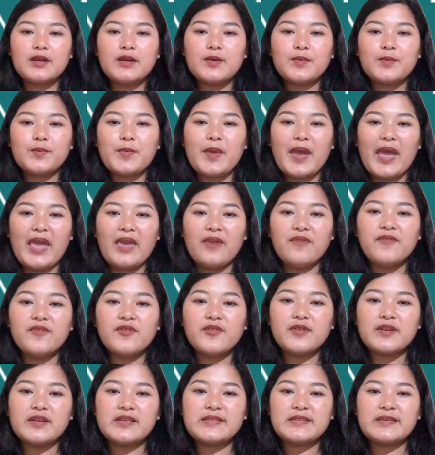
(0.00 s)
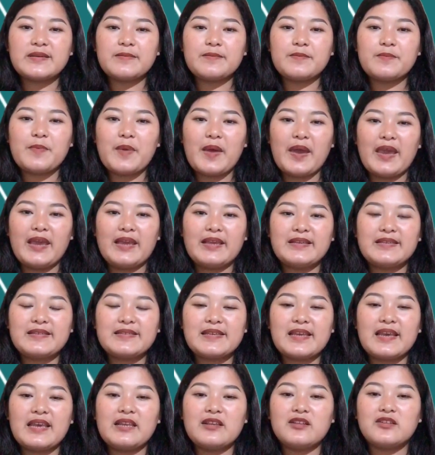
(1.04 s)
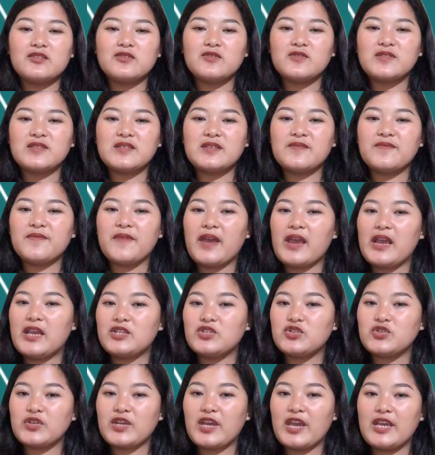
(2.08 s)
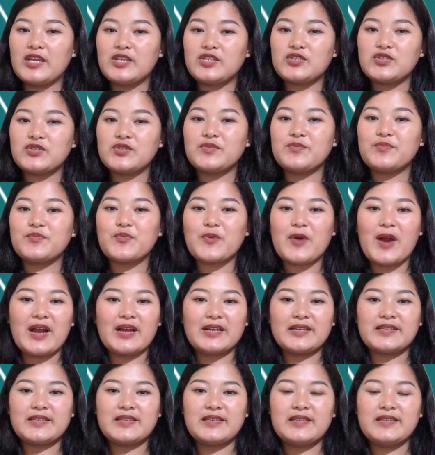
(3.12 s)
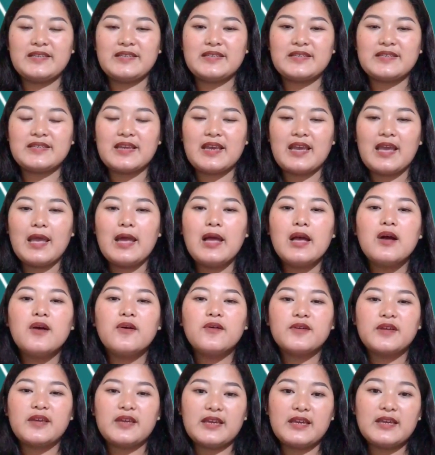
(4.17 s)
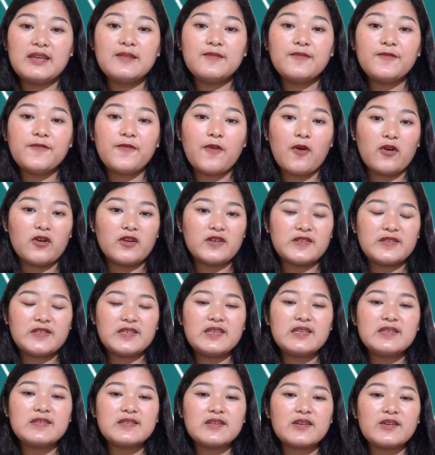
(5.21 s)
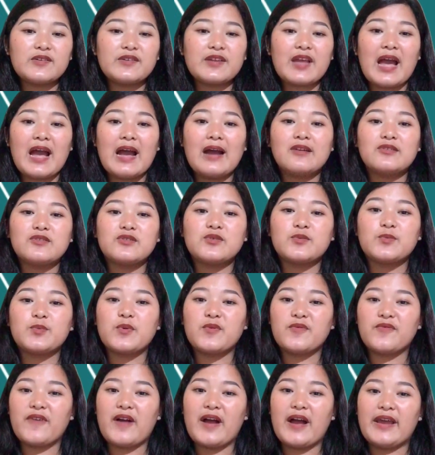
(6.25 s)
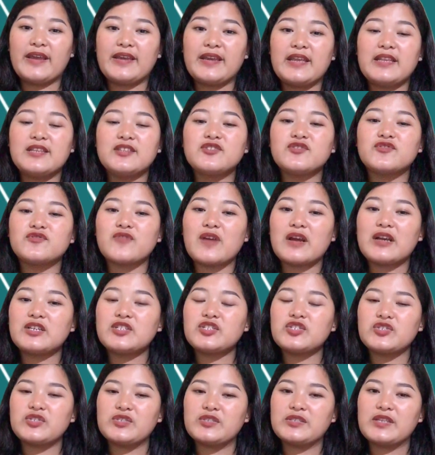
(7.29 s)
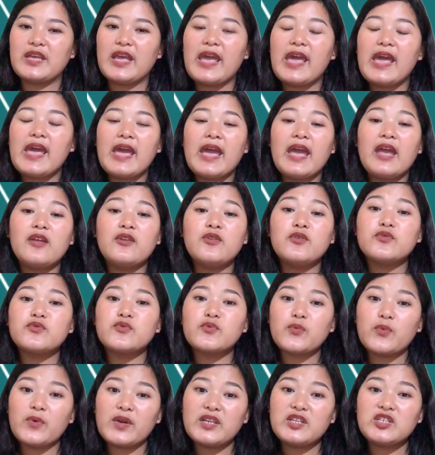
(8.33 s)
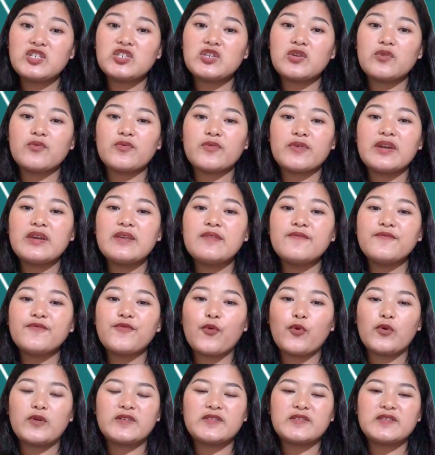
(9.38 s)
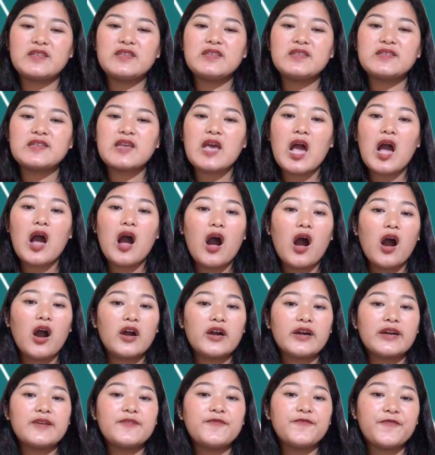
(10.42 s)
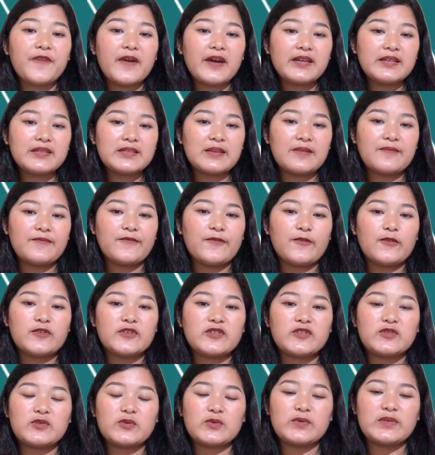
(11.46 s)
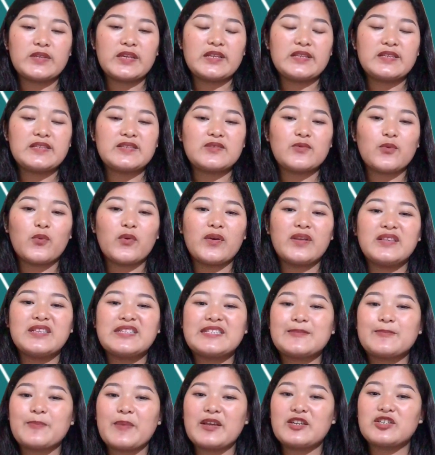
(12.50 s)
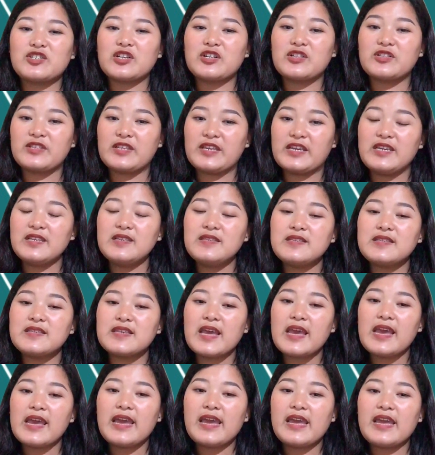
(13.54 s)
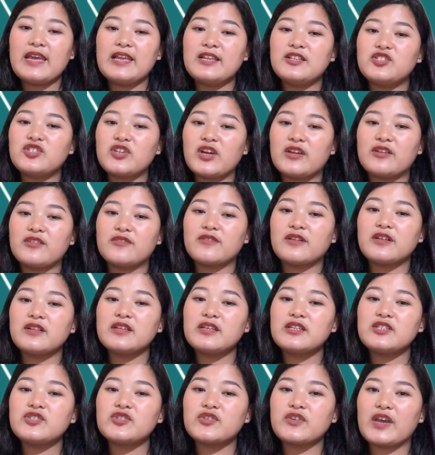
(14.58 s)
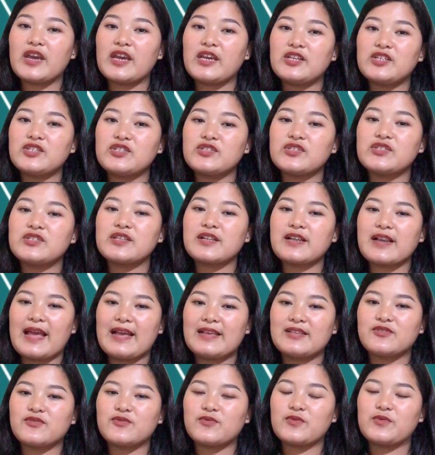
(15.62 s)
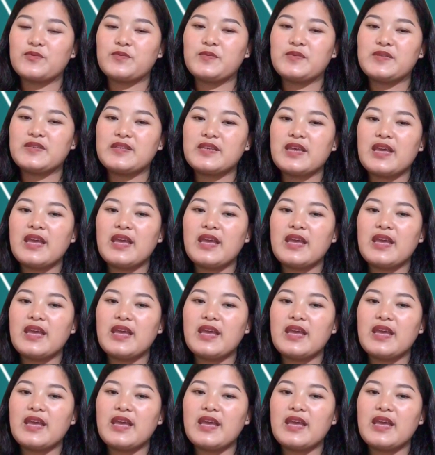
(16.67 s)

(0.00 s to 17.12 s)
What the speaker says: Behaviorism-based inclusive education practice. It focuses on how to provide instruction and on which reinforcers are effective for students with special needs in general education classrooms.